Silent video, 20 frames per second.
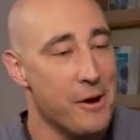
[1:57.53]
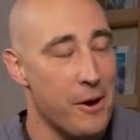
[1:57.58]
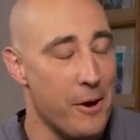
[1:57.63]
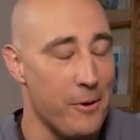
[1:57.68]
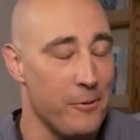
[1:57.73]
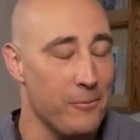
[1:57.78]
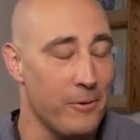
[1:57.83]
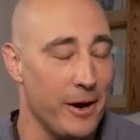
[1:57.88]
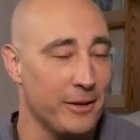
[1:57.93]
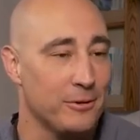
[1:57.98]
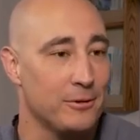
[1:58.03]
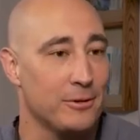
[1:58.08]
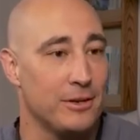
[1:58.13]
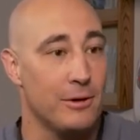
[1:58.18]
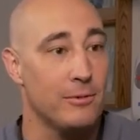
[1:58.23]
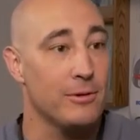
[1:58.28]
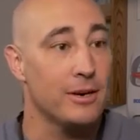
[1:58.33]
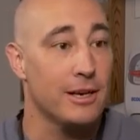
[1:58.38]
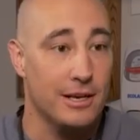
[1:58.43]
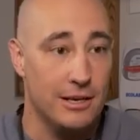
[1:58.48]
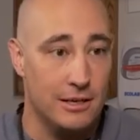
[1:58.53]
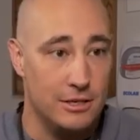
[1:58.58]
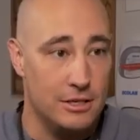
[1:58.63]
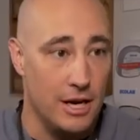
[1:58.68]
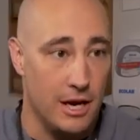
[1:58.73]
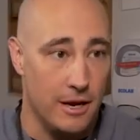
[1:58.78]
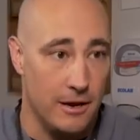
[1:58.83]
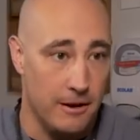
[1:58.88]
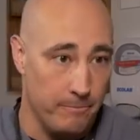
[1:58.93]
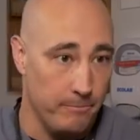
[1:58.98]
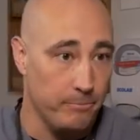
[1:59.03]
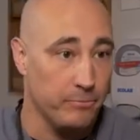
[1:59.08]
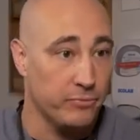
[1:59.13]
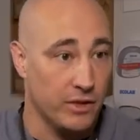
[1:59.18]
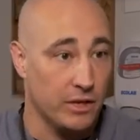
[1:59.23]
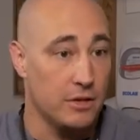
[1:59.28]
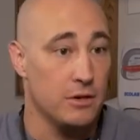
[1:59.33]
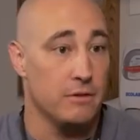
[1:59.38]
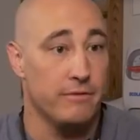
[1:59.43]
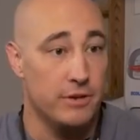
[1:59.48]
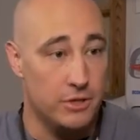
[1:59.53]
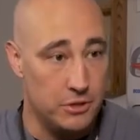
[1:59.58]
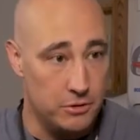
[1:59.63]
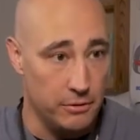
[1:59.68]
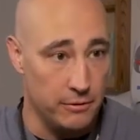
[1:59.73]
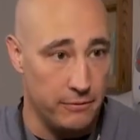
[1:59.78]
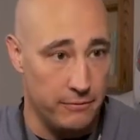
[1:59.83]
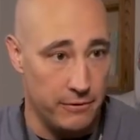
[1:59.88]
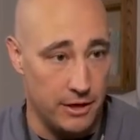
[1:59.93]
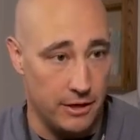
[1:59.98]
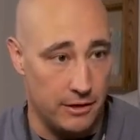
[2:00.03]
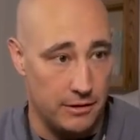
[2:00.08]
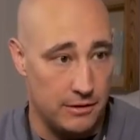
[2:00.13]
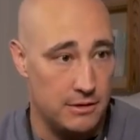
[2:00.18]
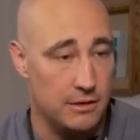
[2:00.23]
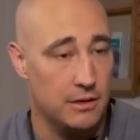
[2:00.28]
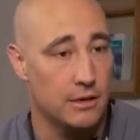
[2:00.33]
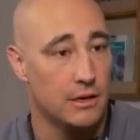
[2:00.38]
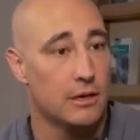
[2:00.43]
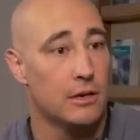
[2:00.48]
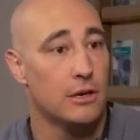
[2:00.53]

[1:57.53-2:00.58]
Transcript: All right, so now we're going to check your visual fields.